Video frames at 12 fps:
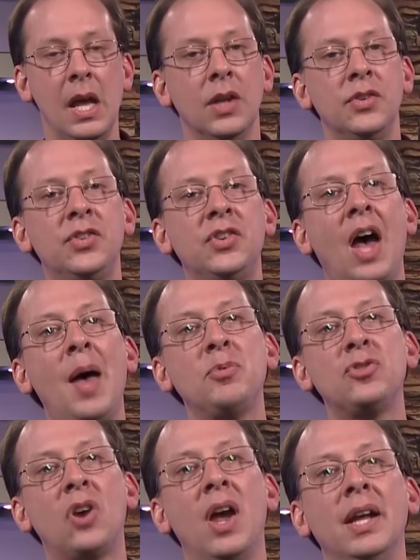
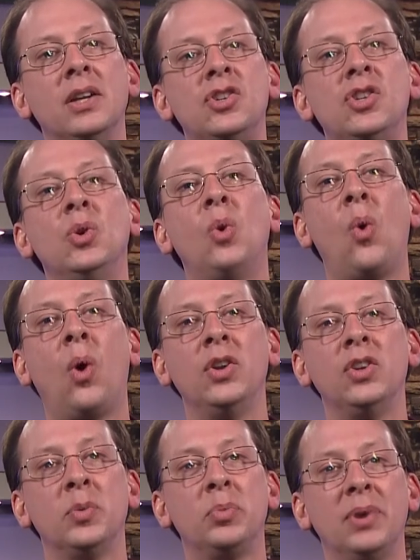Stop trying to shoehorn
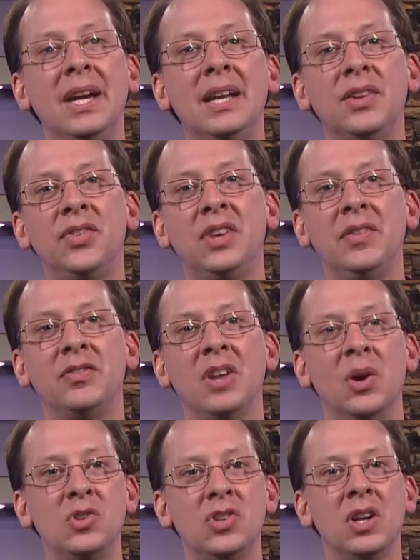your preconceived
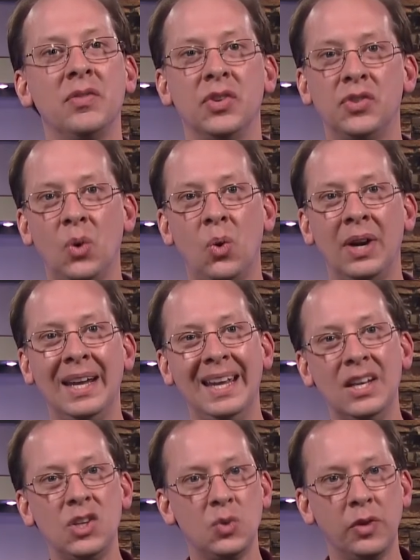notion of the story
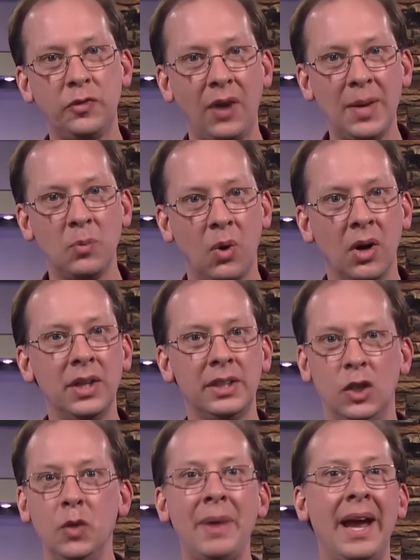into a framework
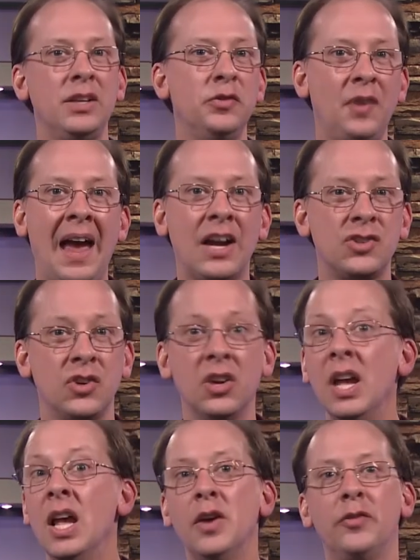you manufactured
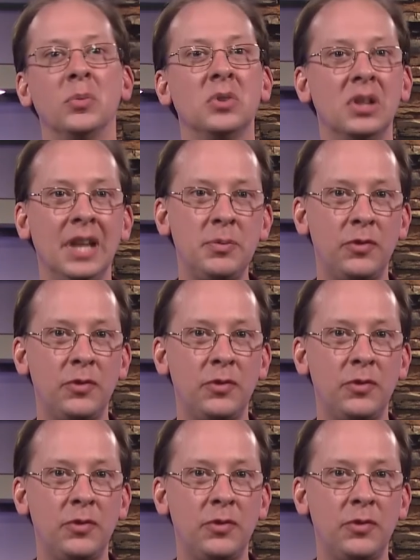from clipped